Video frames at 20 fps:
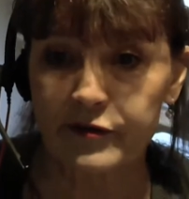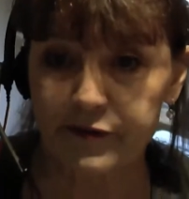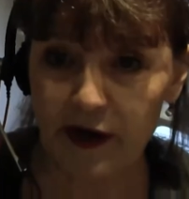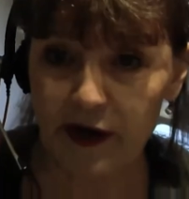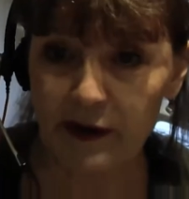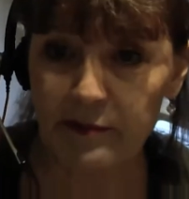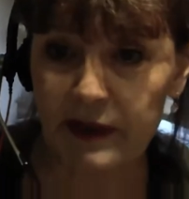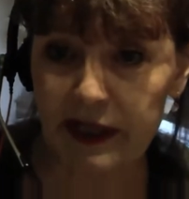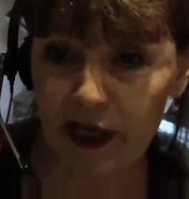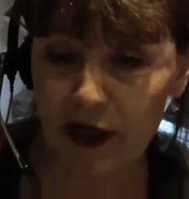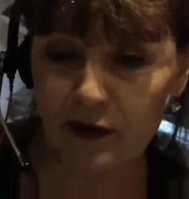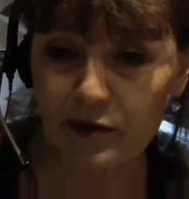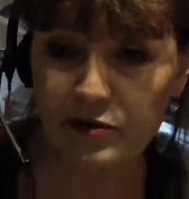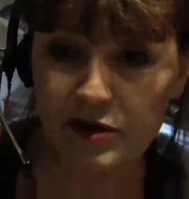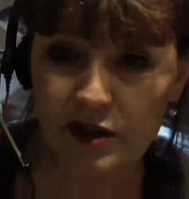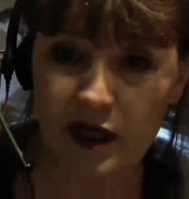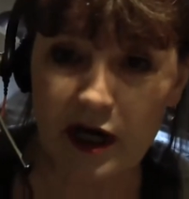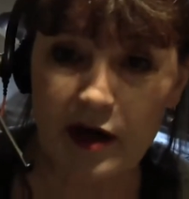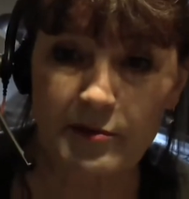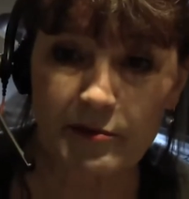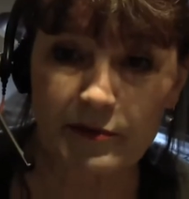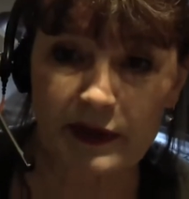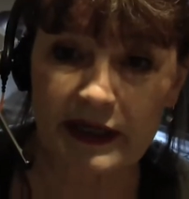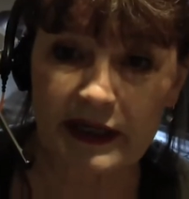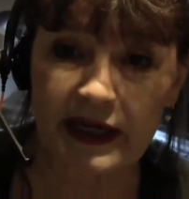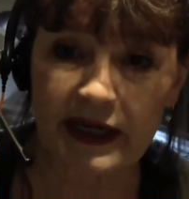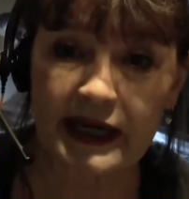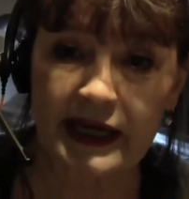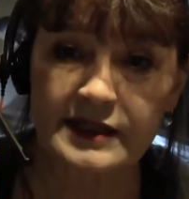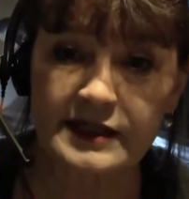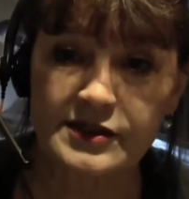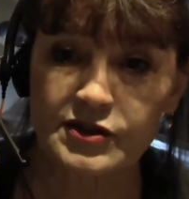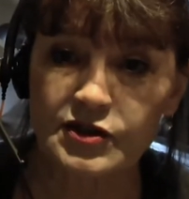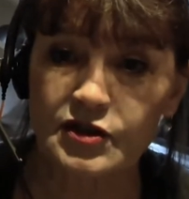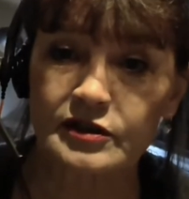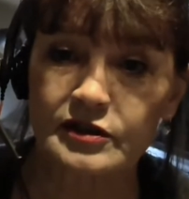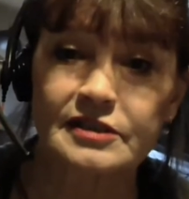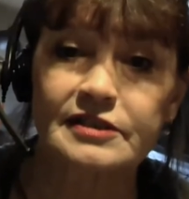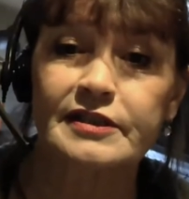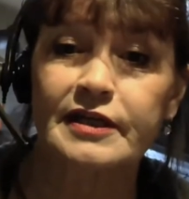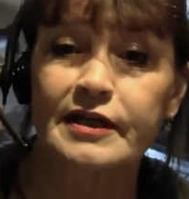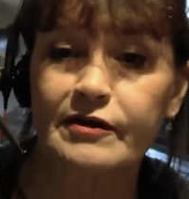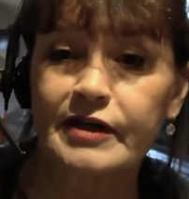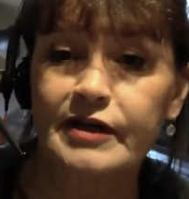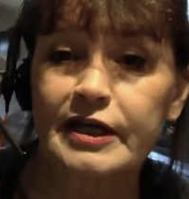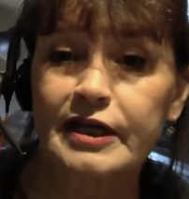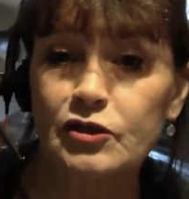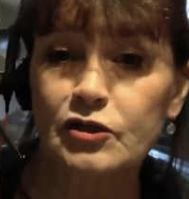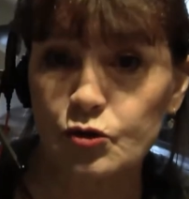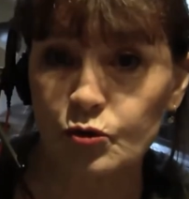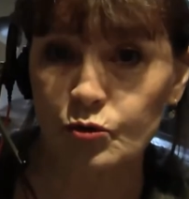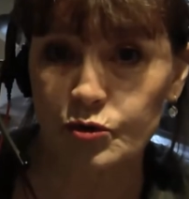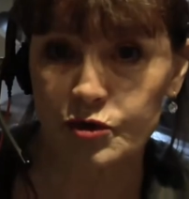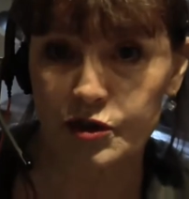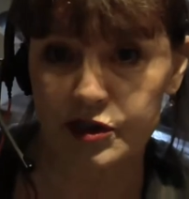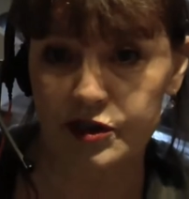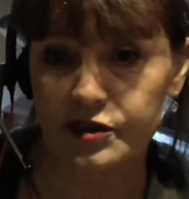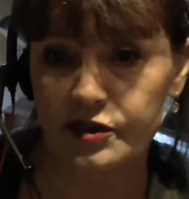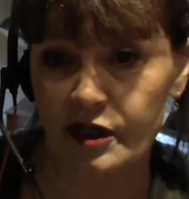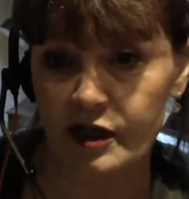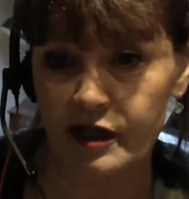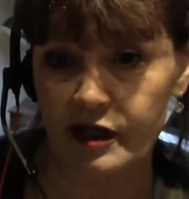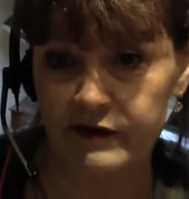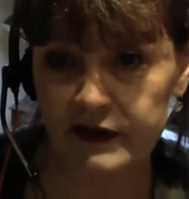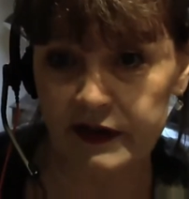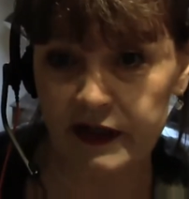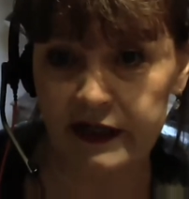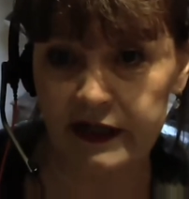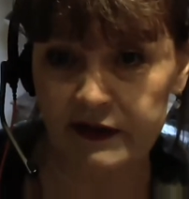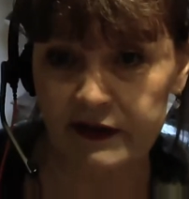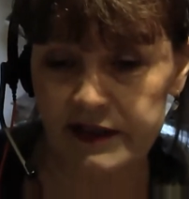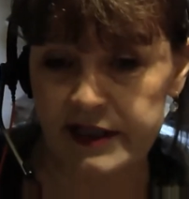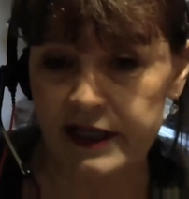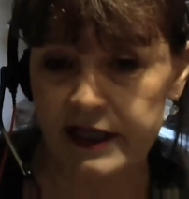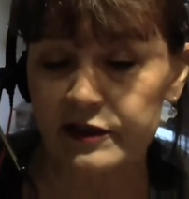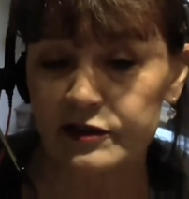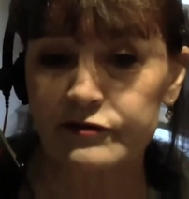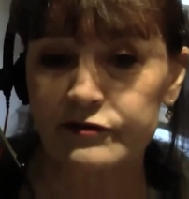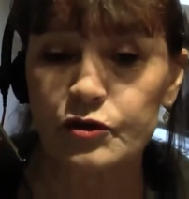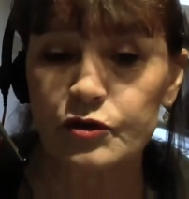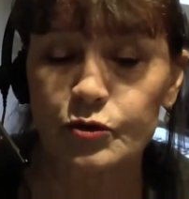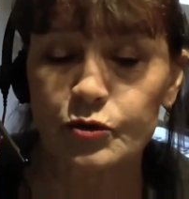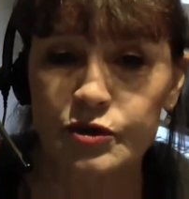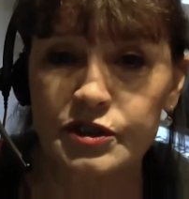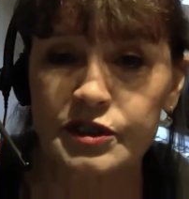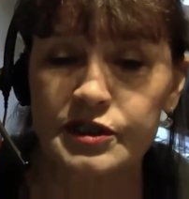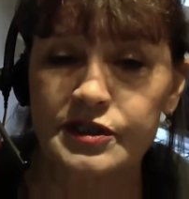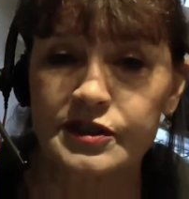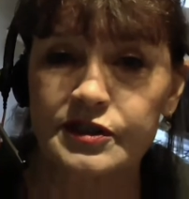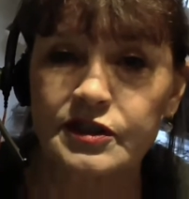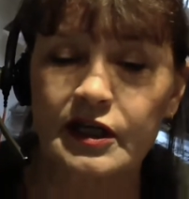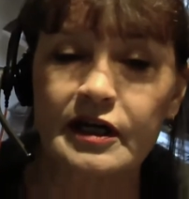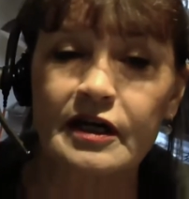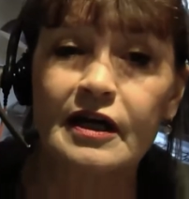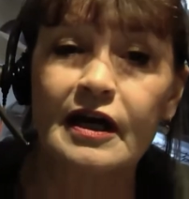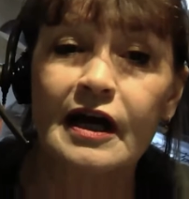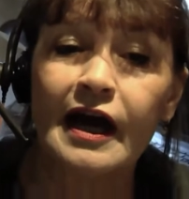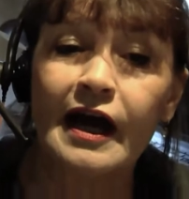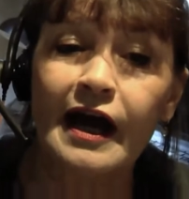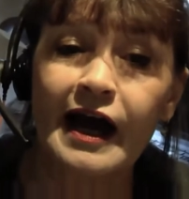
A family-owned company started out in Dorchester, in the, in the town of Dorchester,